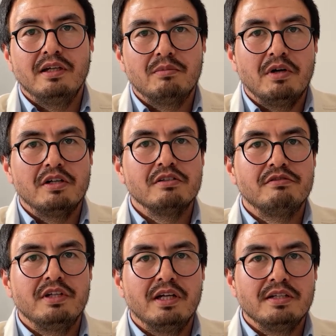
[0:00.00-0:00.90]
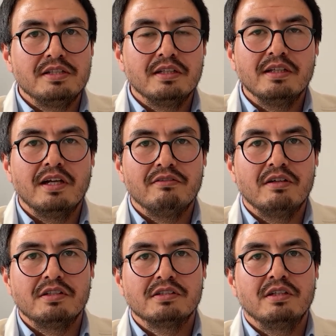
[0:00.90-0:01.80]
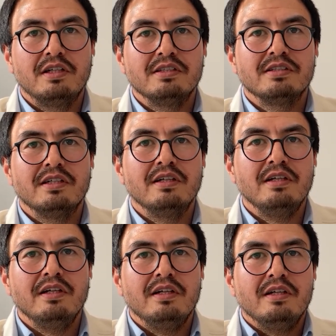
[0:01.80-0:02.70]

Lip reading: they are part of reality, and then Afghanistan is a